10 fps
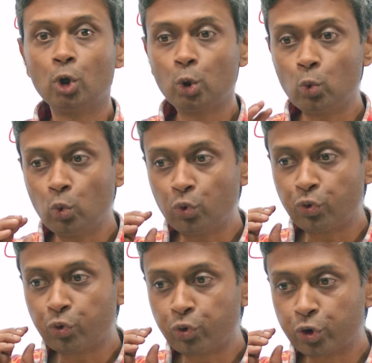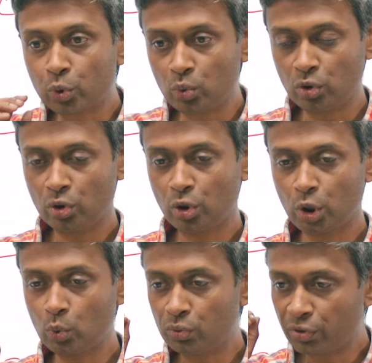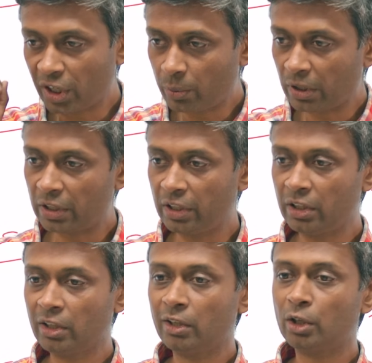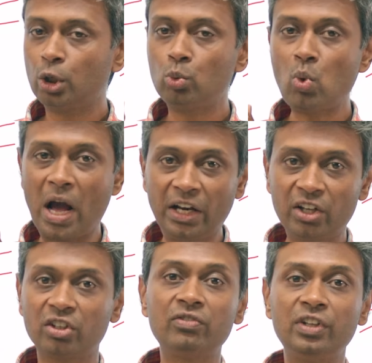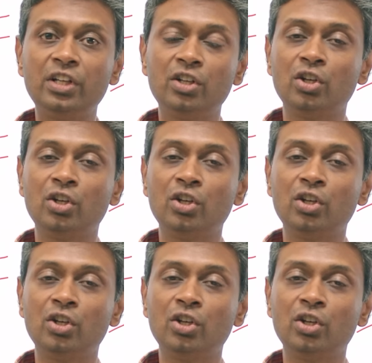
too soon too frequently too aggressively,